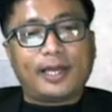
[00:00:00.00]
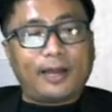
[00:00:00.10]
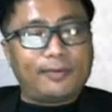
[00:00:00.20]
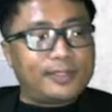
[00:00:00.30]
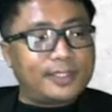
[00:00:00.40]

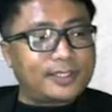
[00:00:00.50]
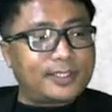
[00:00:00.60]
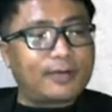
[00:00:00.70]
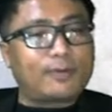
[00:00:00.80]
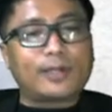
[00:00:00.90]
I will just
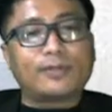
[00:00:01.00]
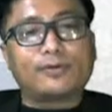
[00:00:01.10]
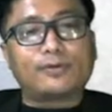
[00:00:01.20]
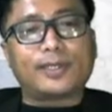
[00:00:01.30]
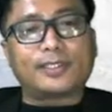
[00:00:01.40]
take one or
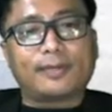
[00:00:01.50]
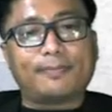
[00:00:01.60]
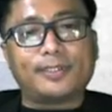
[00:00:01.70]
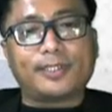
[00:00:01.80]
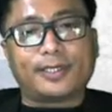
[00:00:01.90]
two
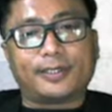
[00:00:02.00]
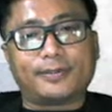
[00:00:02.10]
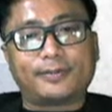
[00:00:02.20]
examples here.